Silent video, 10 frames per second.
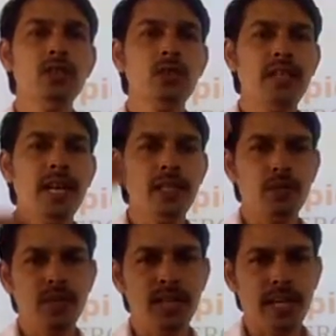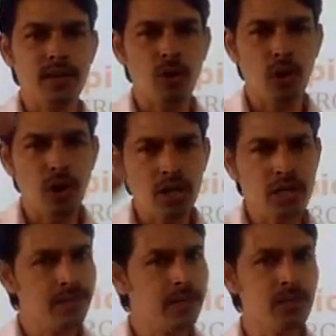so that you will get all
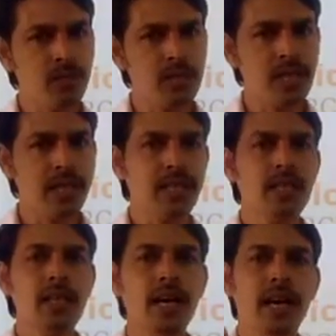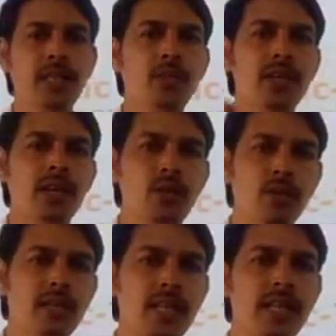the videos link and you can
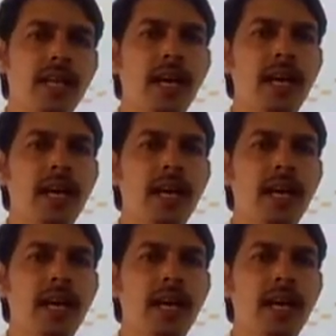go there,